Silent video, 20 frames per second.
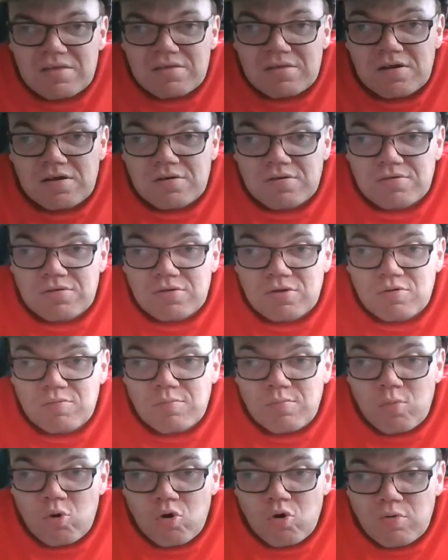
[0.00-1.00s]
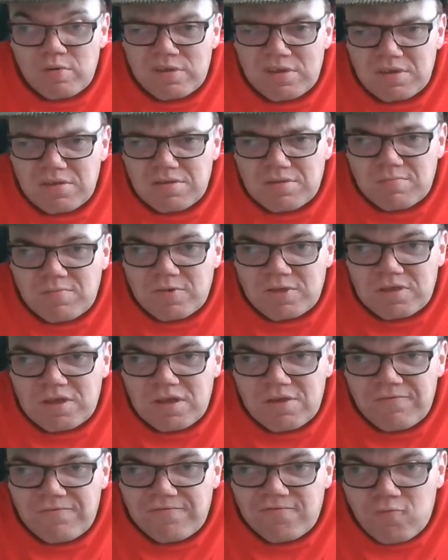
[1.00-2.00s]
they're doing more with this with
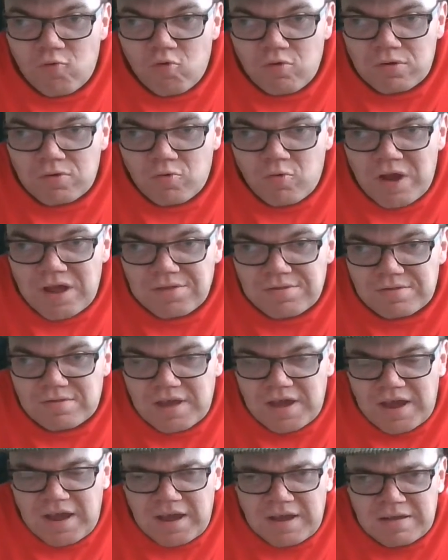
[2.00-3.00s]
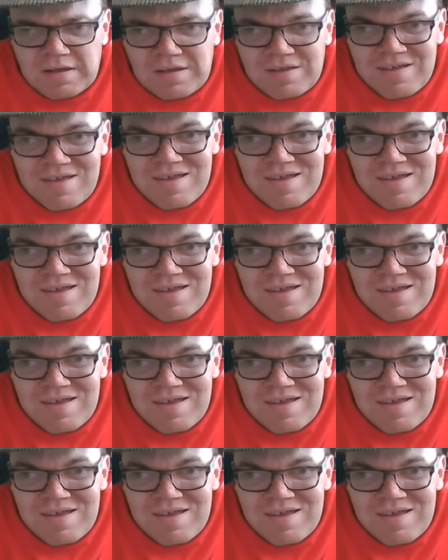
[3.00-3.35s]
the Force Quest thing.